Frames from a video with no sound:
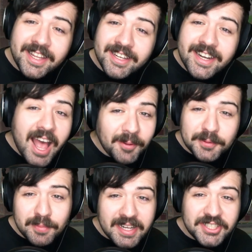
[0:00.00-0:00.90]
it
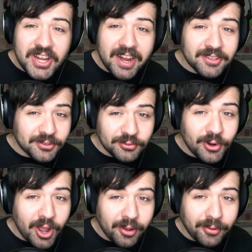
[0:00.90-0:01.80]
helps my channel
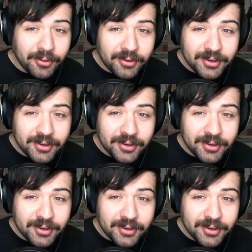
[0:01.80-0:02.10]
grow.